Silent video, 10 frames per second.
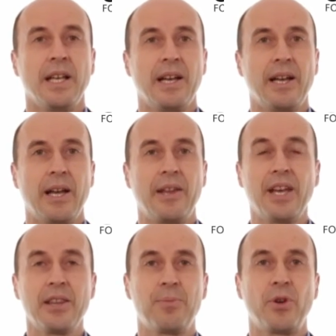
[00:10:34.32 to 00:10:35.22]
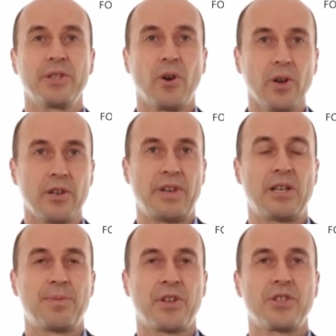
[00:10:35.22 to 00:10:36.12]
Another point, all of our
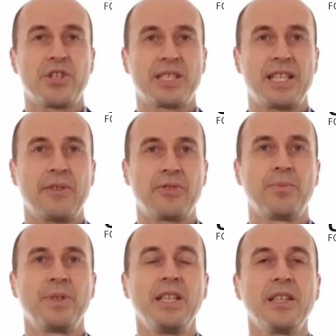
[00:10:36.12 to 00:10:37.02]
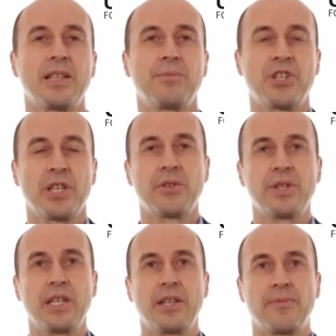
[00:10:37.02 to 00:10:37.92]
projects have to be income
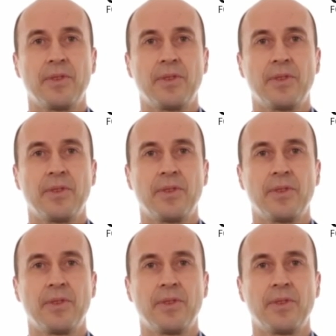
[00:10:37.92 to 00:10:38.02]
generating.